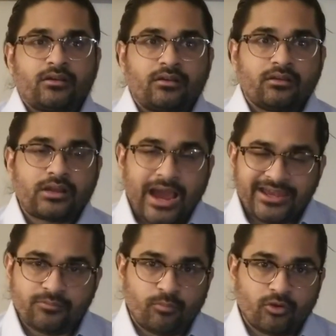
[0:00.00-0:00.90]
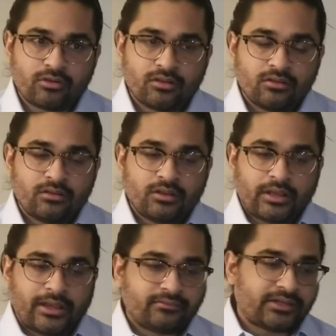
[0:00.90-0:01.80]
guidebook,
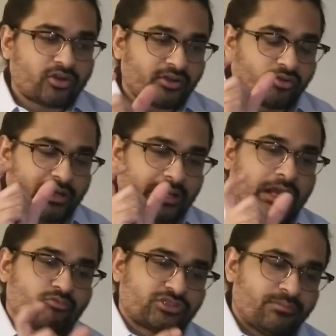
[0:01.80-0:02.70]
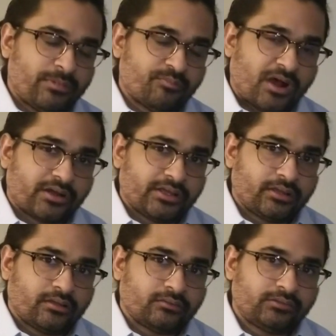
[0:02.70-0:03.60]
and they try to read a Councilman body,
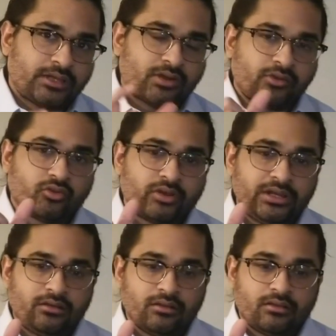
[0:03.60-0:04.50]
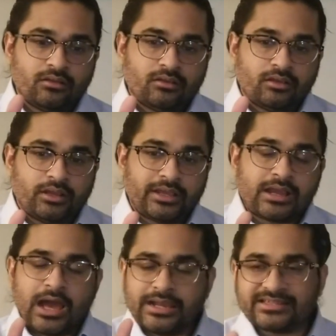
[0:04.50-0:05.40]
they try to read a
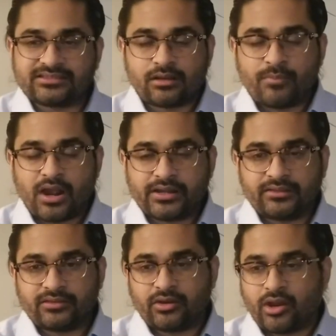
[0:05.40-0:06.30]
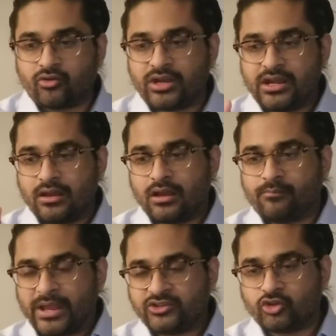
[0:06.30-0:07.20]
Carl Exner body, they try to read a
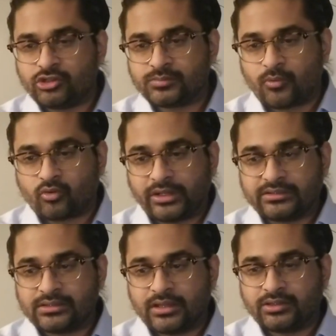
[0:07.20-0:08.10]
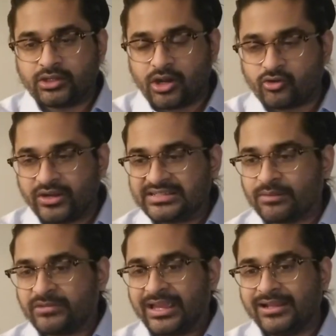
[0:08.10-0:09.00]
Ben Jones protein, they try to read
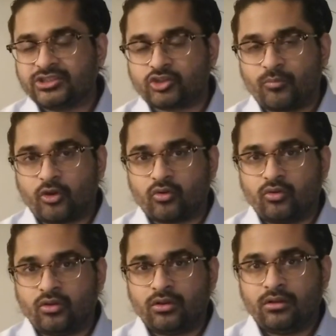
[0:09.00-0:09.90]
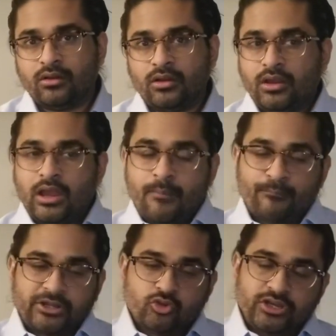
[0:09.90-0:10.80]
something else tomorrow.
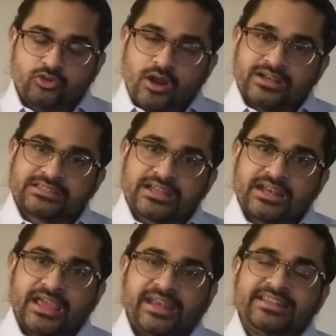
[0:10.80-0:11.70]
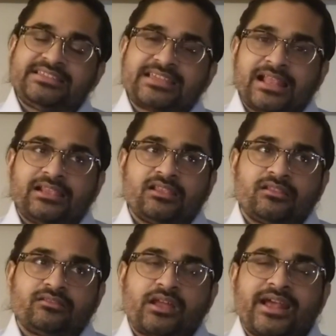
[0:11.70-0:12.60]
But you need to understand any cell
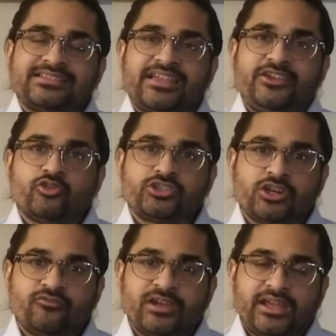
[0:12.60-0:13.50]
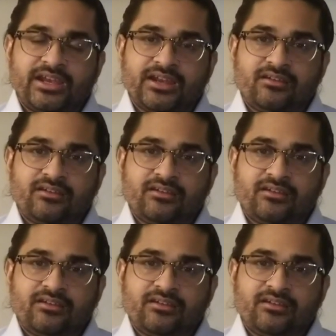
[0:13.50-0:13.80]
that has a eosinophil in it